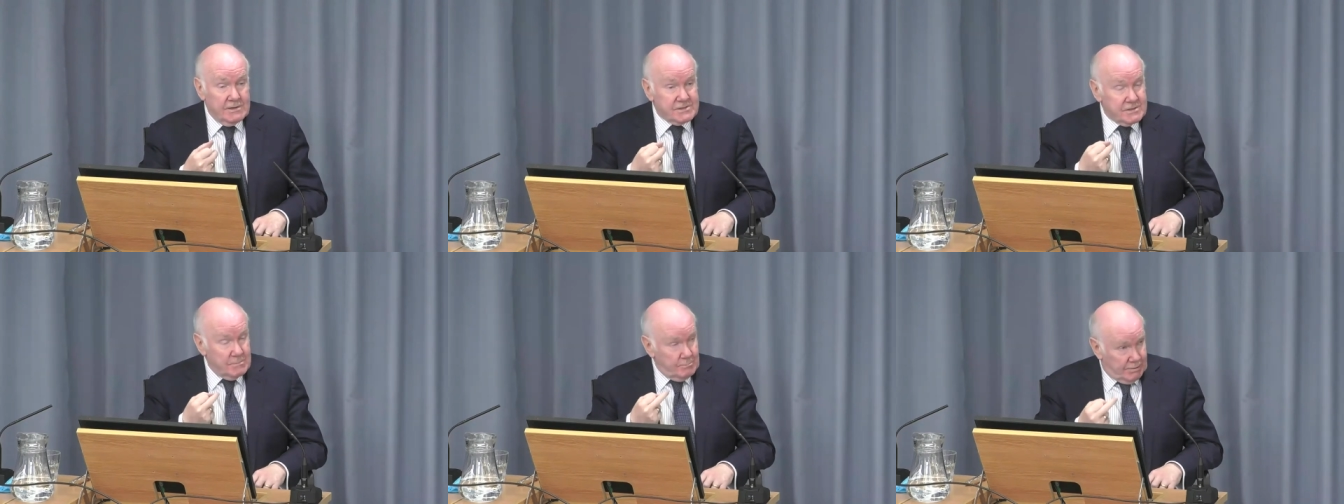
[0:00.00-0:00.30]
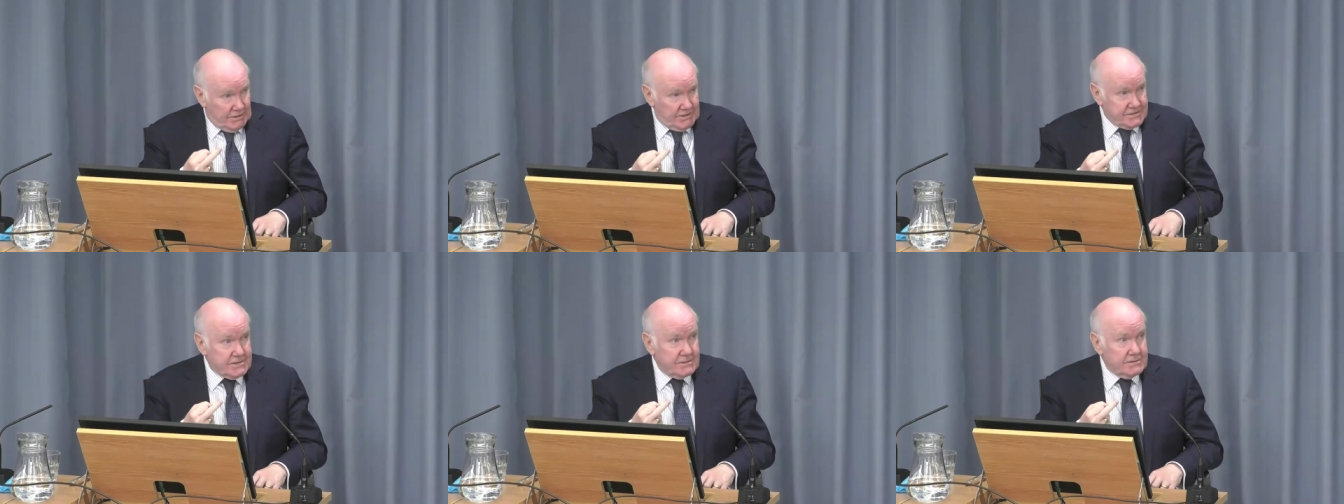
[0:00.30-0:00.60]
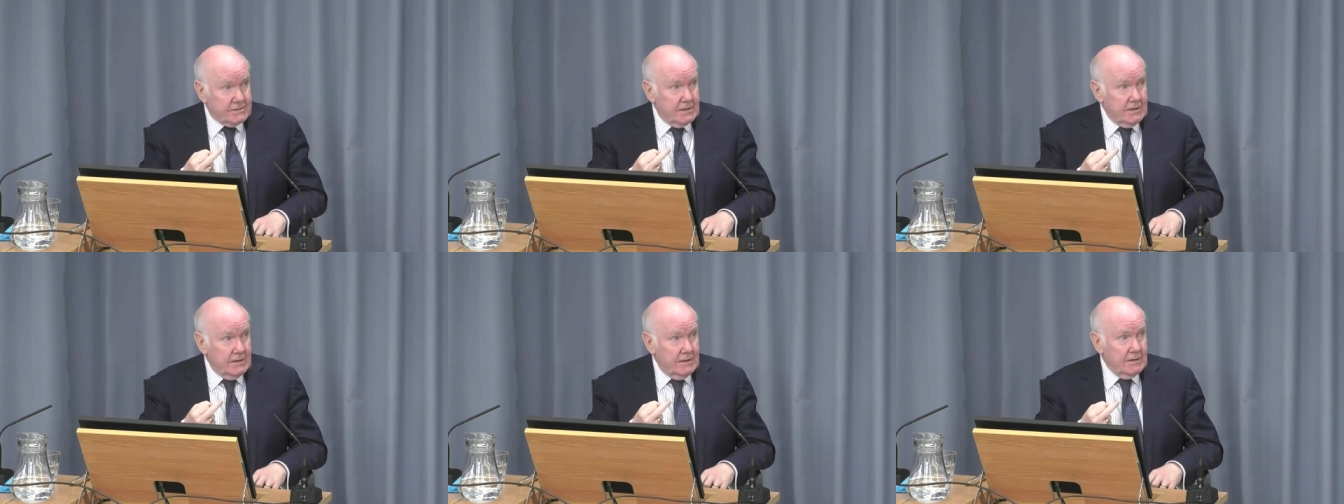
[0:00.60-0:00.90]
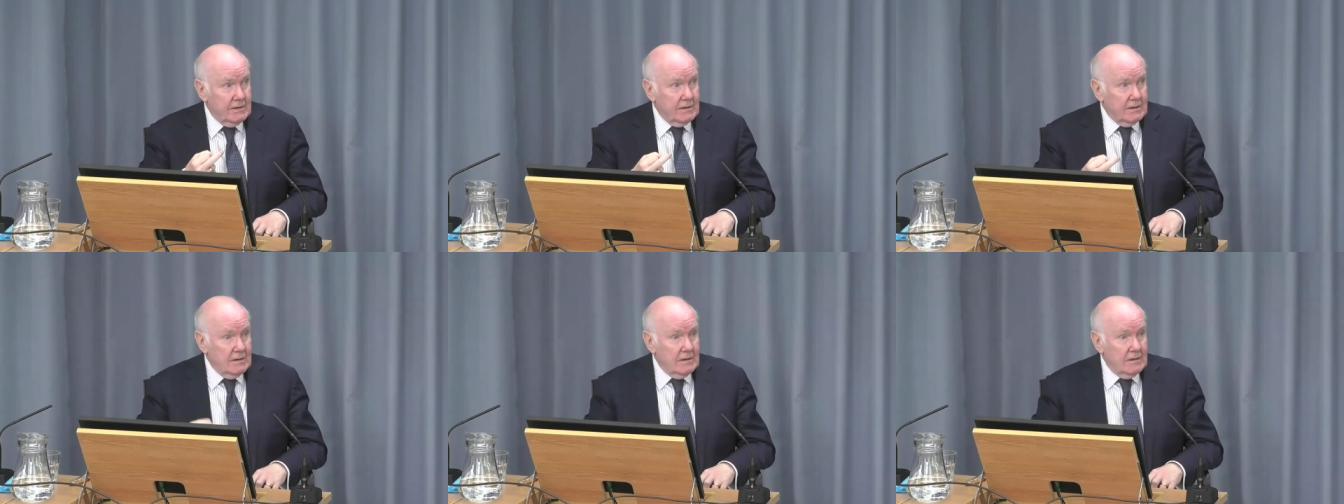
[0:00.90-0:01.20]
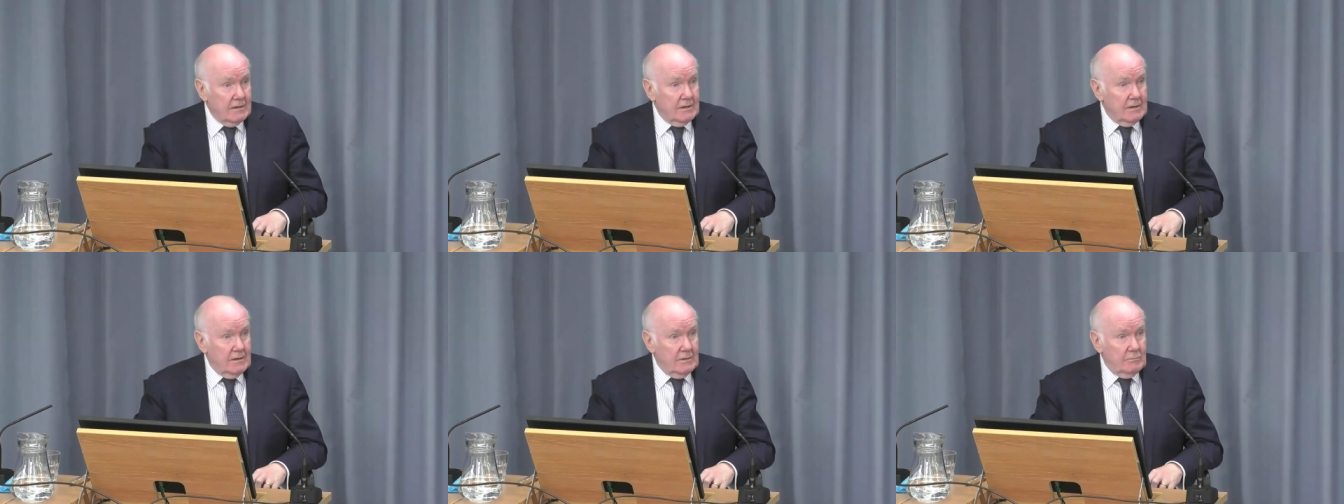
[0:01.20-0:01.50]
simplicity.
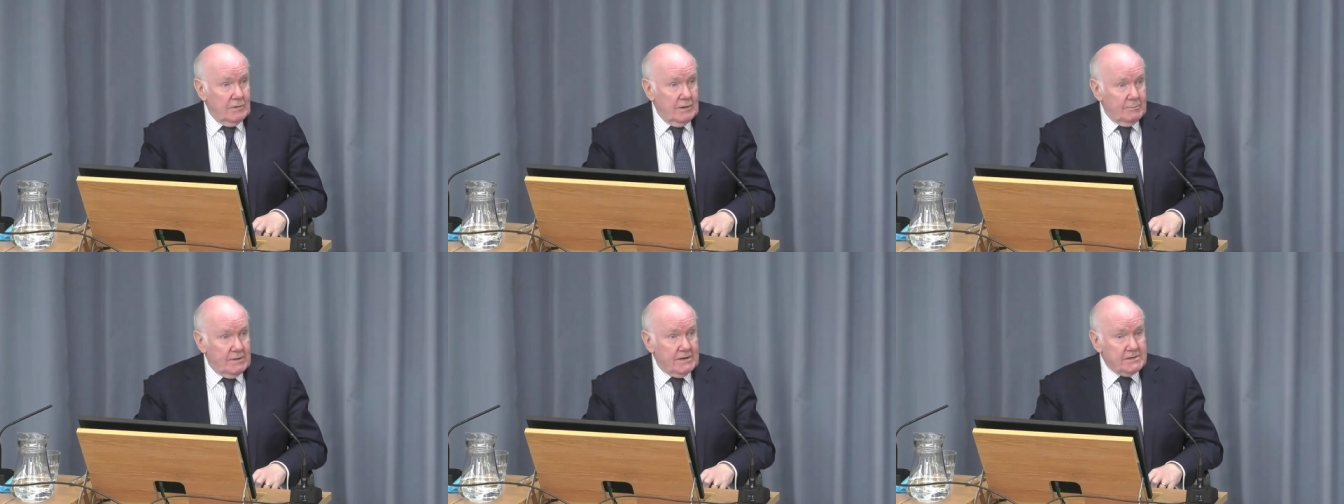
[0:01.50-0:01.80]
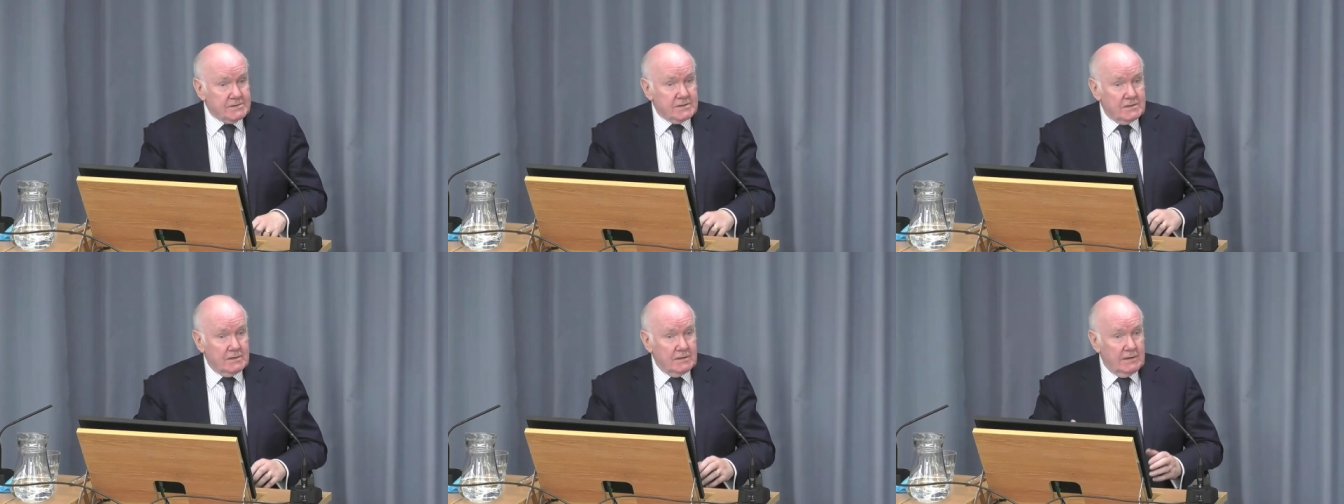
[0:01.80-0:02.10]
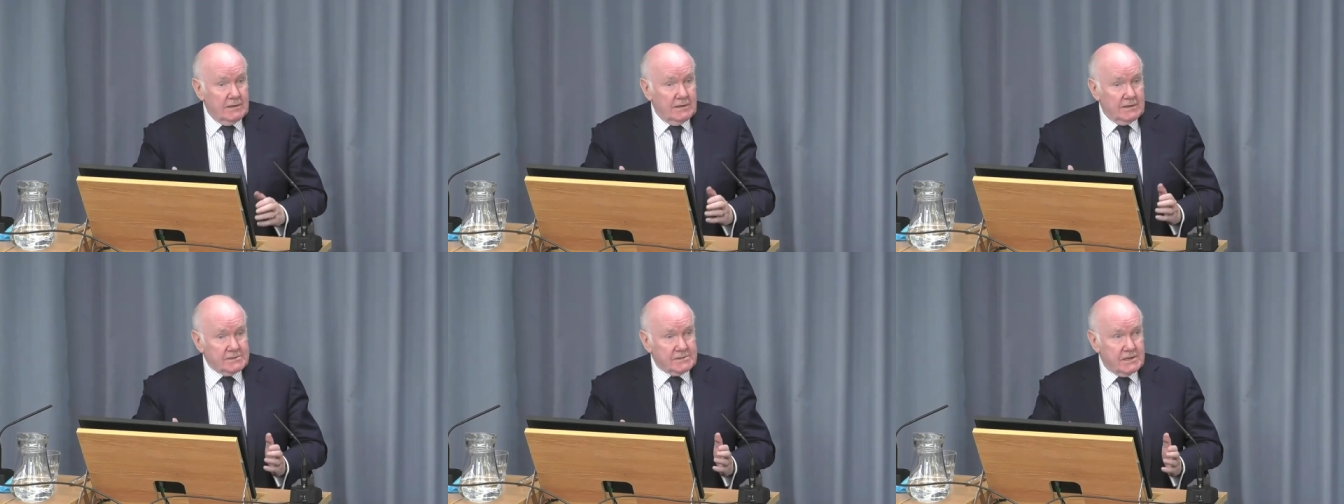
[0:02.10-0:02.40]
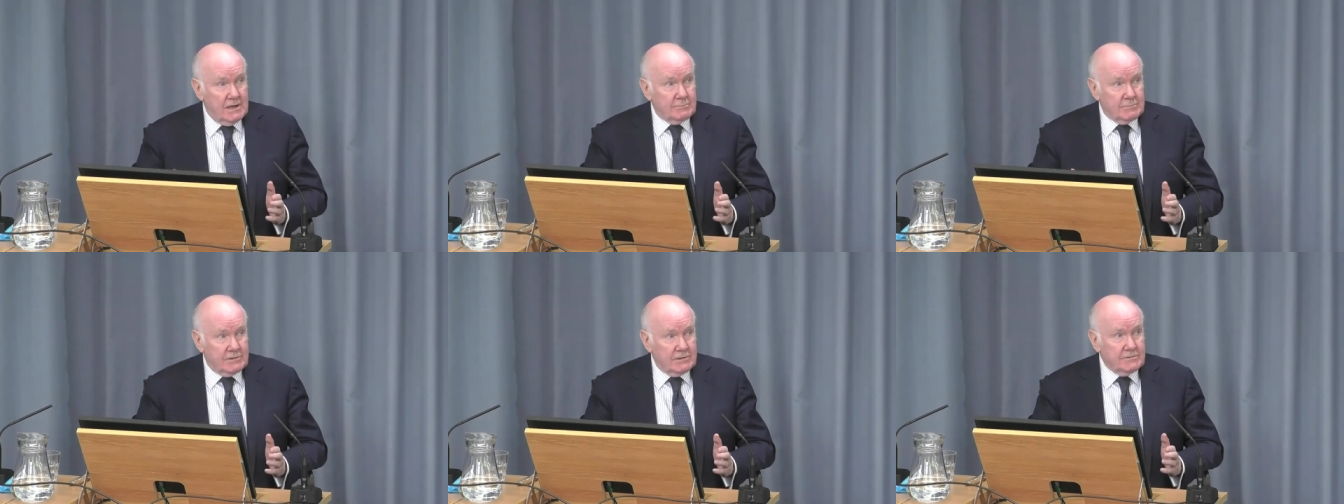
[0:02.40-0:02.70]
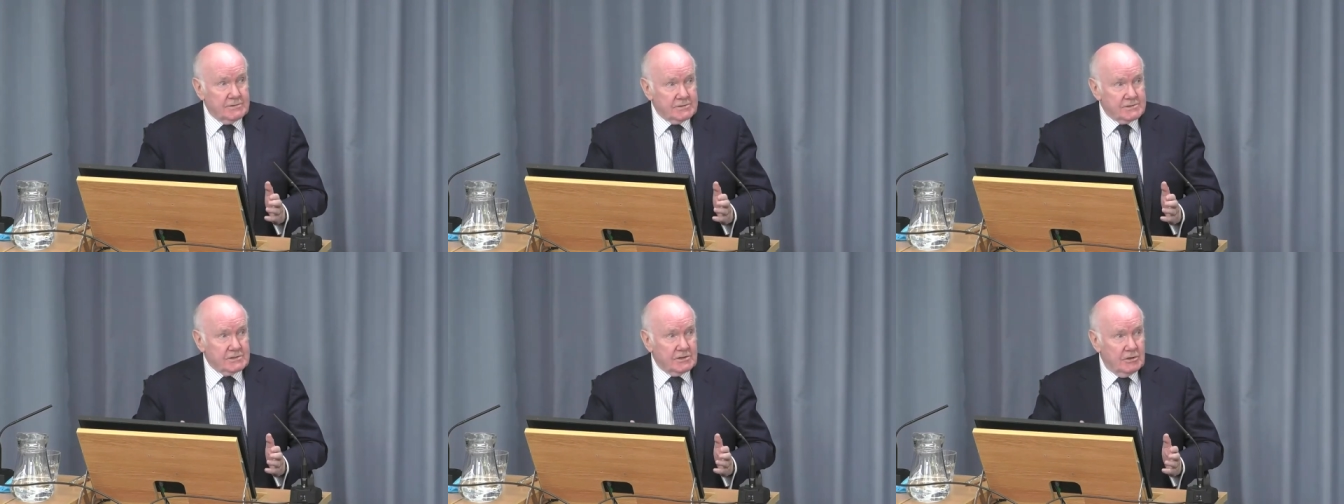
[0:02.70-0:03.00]
We basically accepted the